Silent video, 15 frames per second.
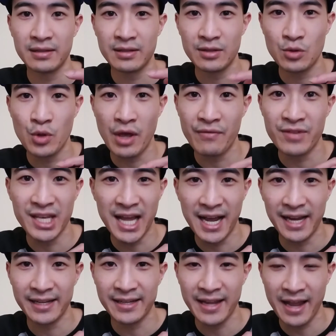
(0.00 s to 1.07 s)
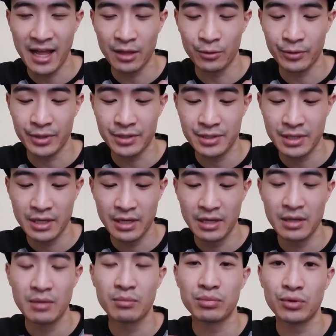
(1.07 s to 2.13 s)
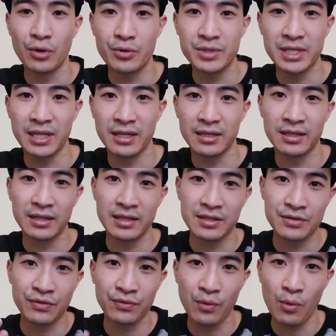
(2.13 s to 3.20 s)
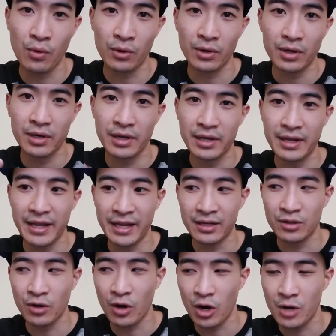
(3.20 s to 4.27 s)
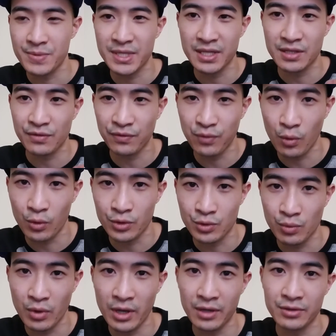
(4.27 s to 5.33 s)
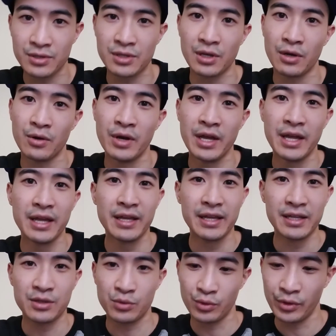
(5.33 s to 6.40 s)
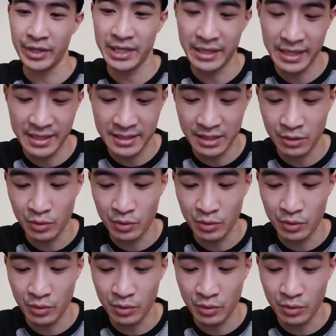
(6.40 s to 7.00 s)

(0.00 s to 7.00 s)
You have 9 calories. Protein is 4, and carbs is 4 as well. So it's really easy to